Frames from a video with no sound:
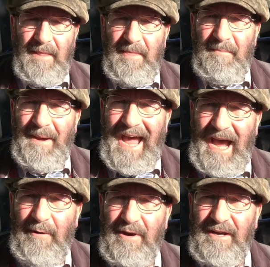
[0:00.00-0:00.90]
the
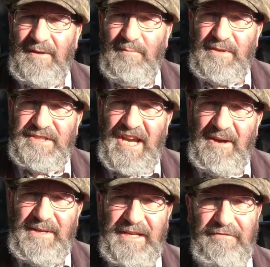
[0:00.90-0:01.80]
power was
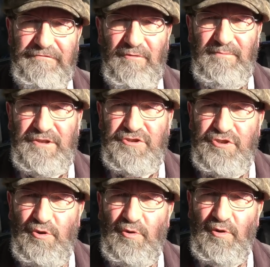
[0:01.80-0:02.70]
coming from the
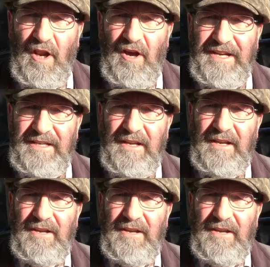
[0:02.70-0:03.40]
shoreline